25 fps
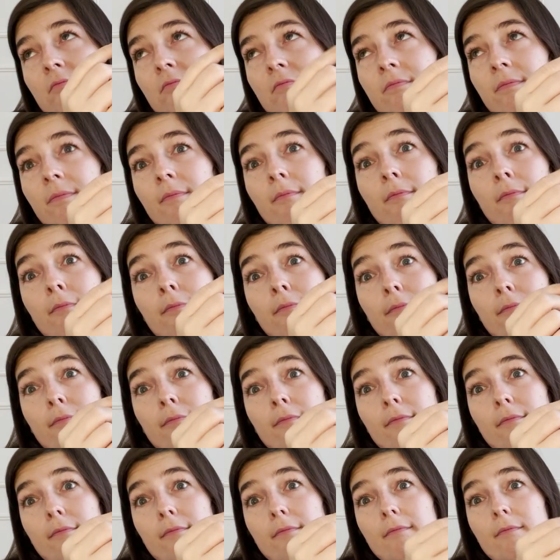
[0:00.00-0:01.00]

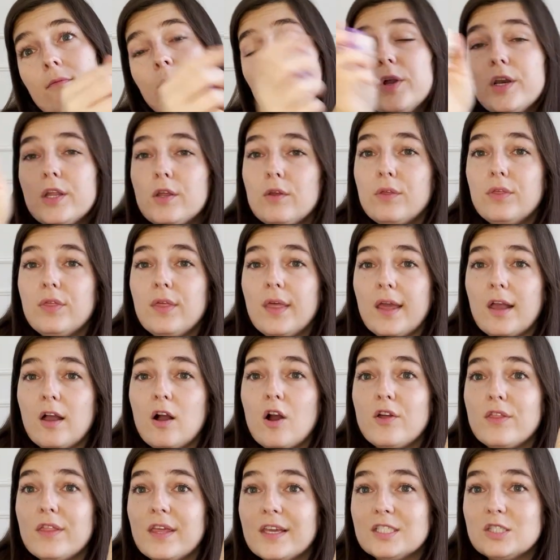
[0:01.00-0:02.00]
Hmm, what do you think?
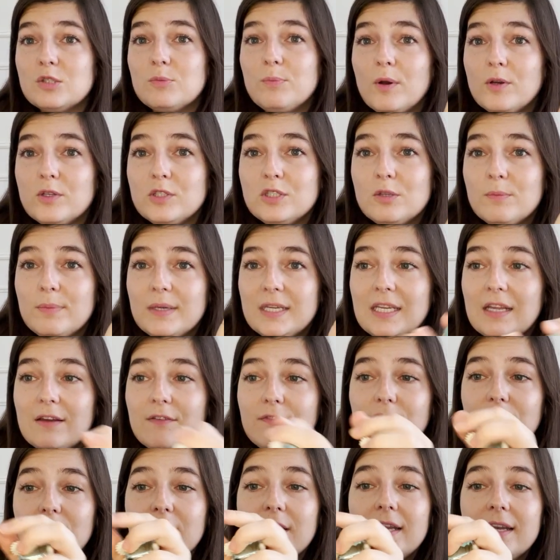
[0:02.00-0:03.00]
Are they supposed to be
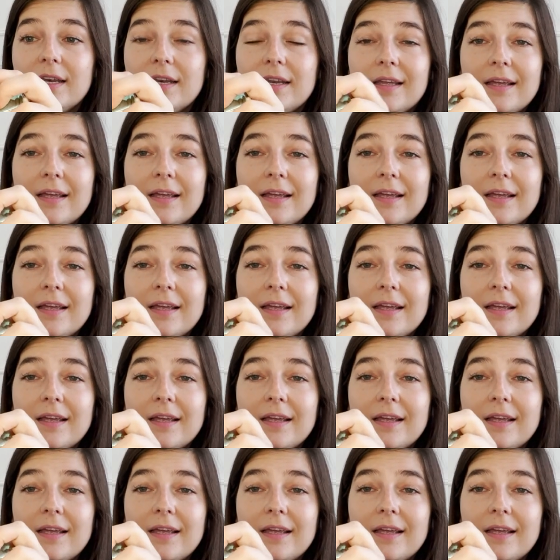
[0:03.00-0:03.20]
different?